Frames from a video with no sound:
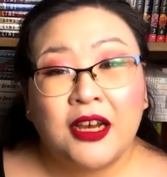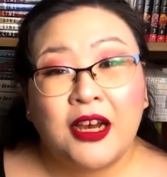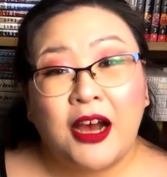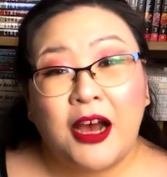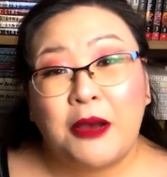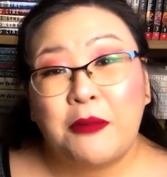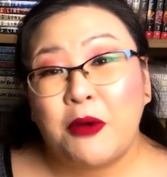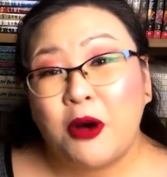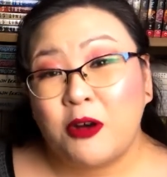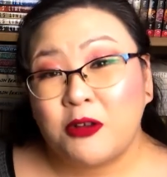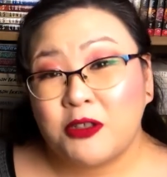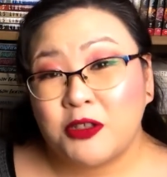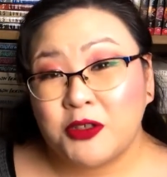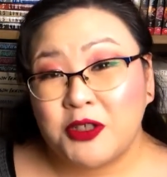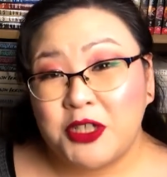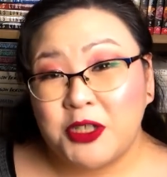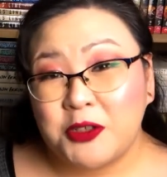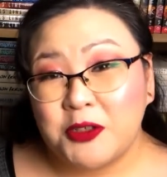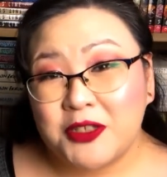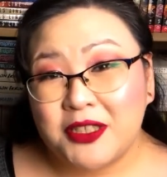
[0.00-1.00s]
I'm
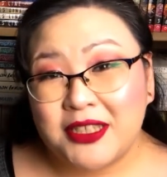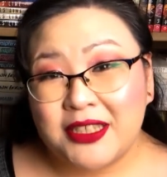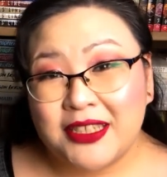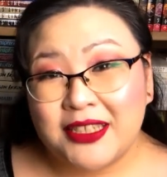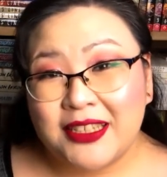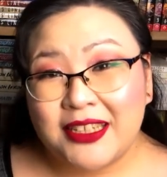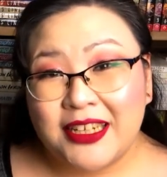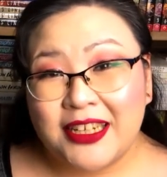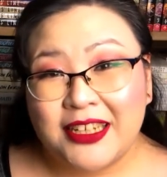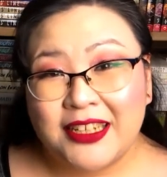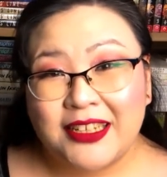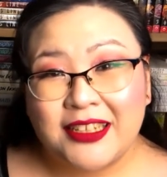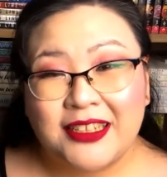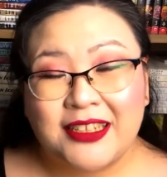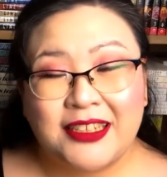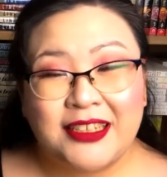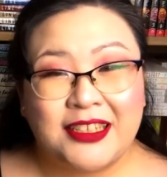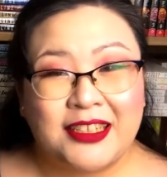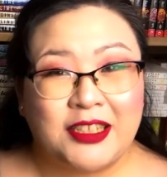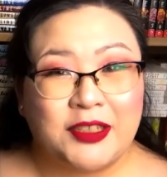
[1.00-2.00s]
also interested
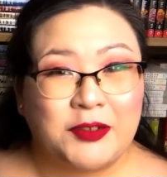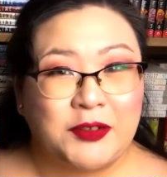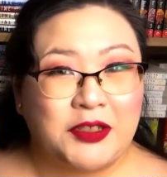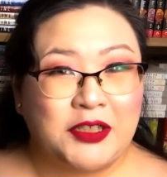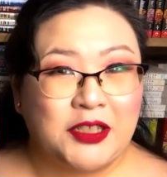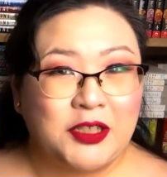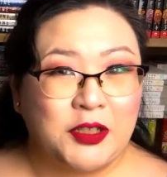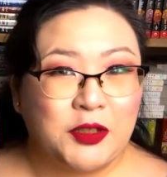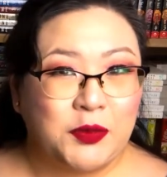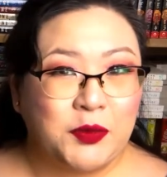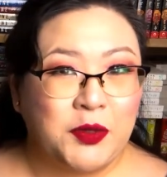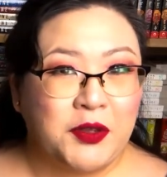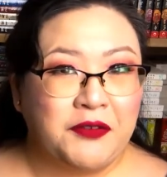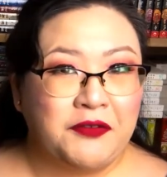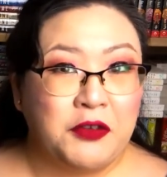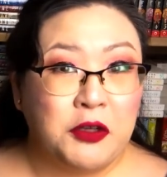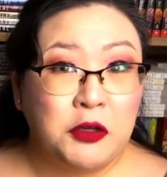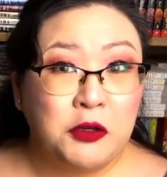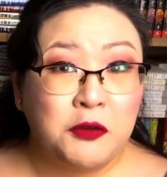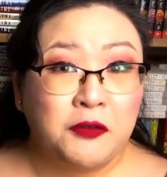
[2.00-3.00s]
in series
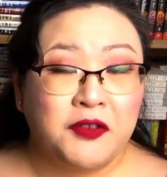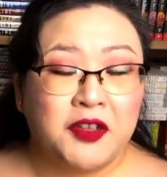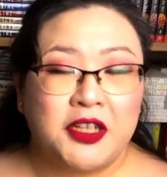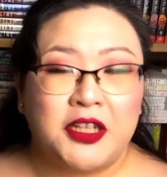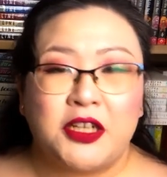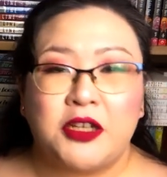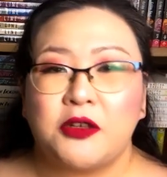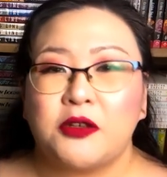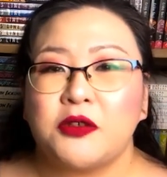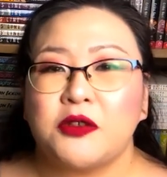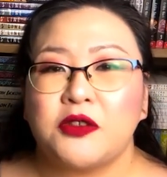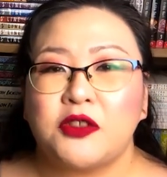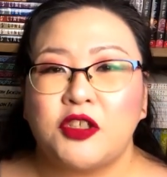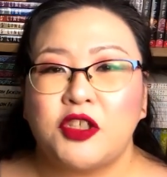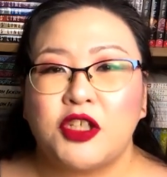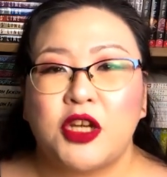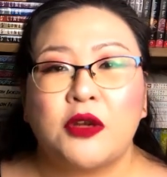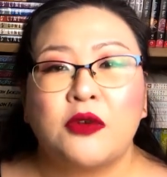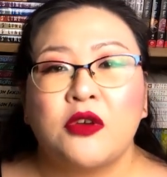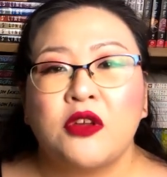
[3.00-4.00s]
review
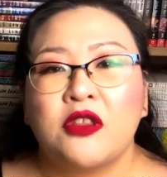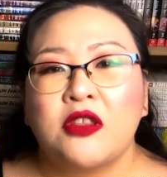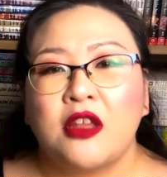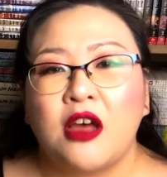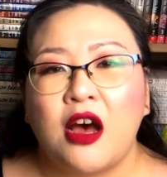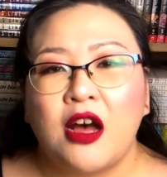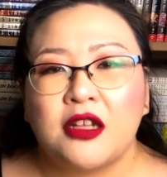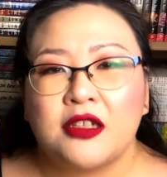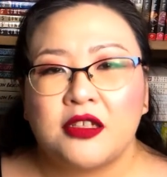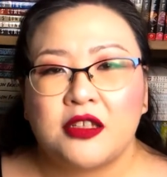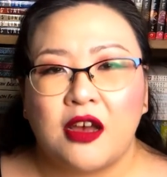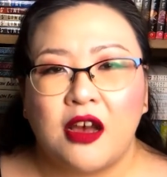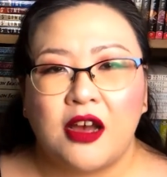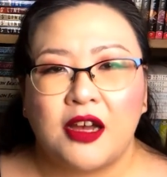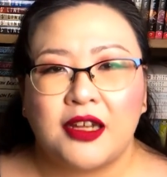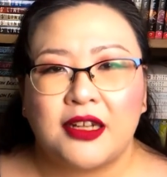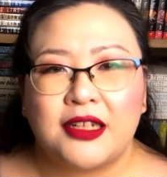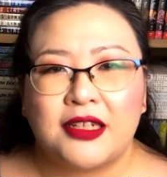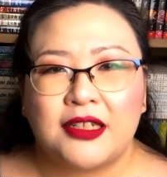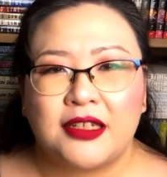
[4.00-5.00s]
videos, general thoughts
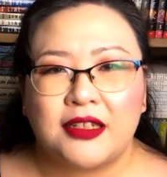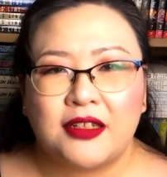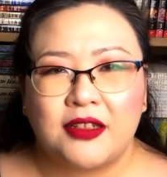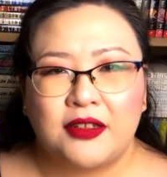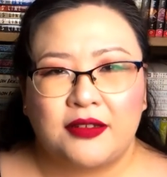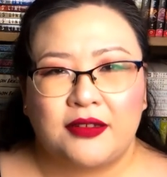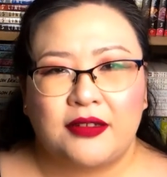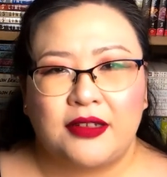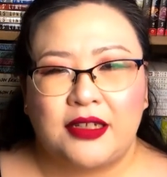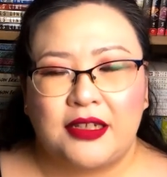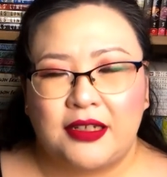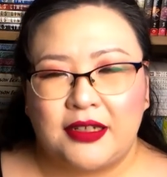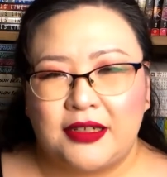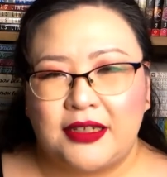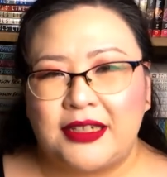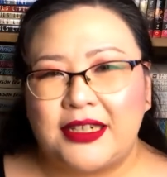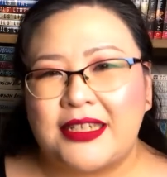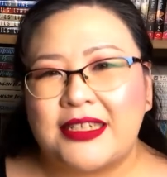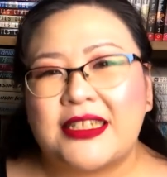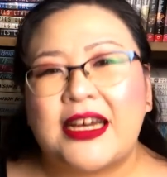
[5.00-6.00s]
on
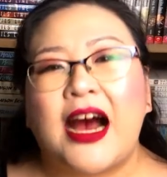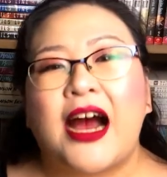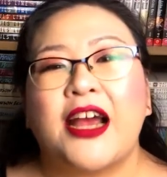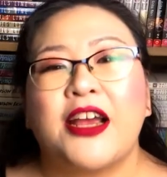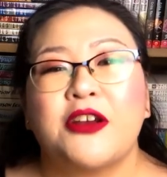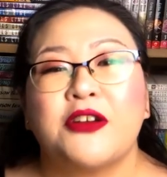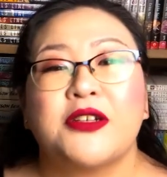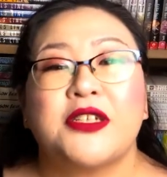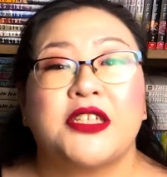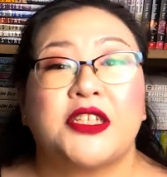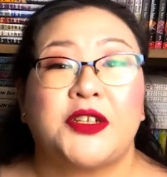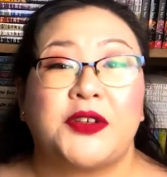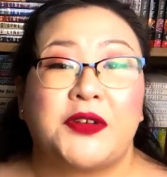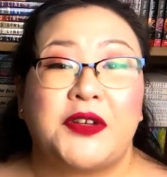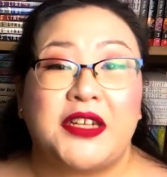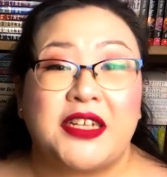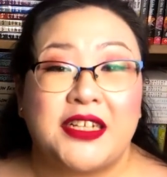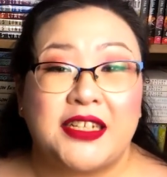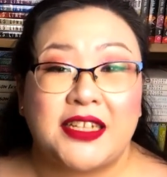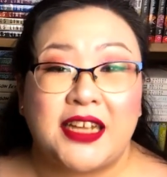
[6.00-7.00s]
an entire
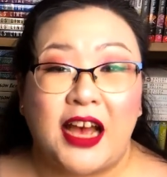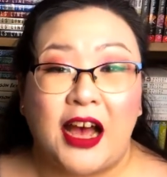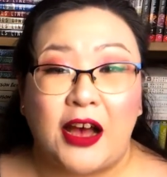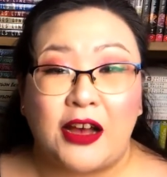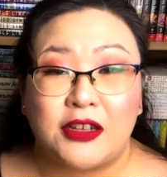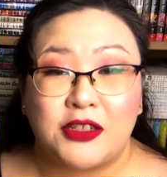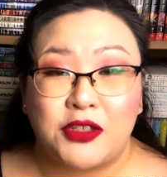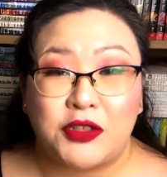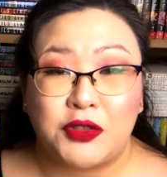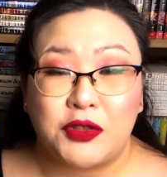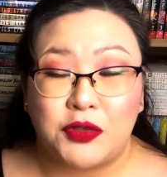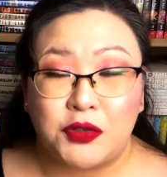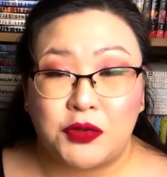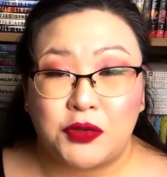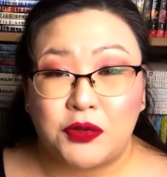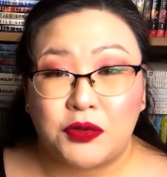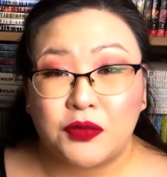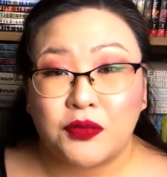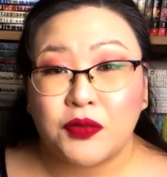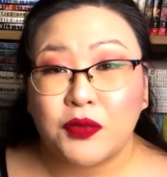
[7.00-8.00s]
series as
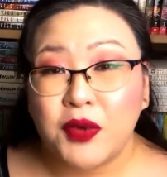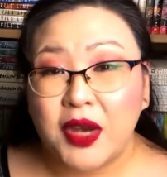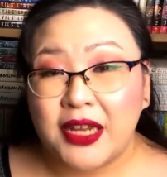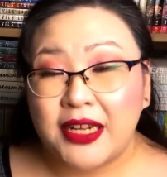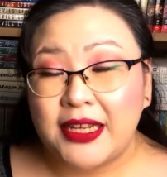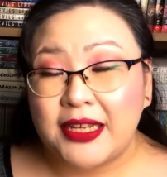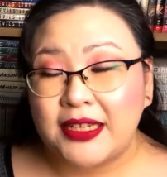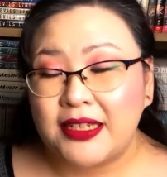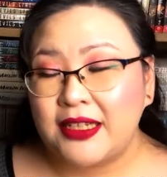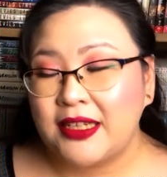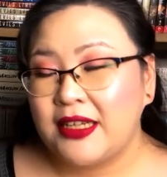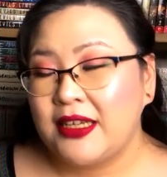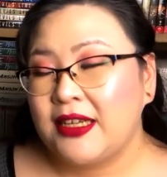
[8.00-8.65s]
you've read it.